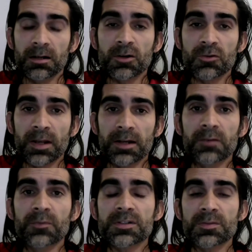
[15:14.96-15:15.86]

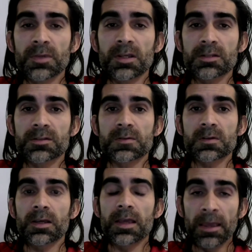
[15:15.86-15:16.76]
credit, which means
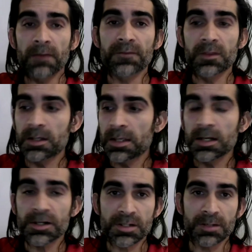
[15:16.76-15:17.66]
if the
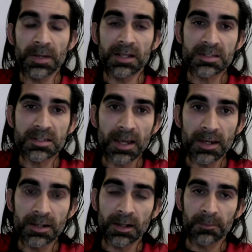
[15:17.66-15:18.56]
dealership has
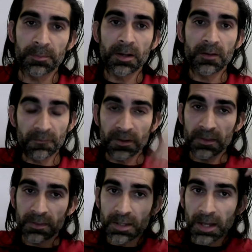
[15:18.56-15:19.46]
signed up
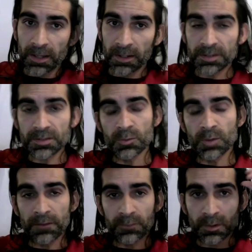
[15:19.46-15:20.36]
with the IRS, you
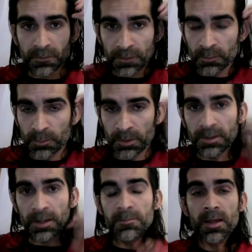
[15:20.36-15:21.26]
have to confirm with
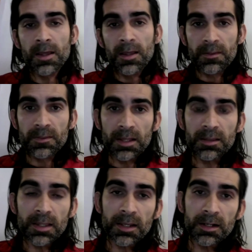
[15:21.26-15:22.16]
them,
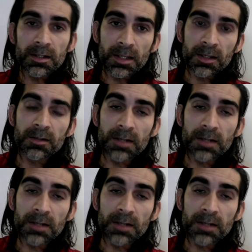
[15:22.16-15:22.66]
then they can take it.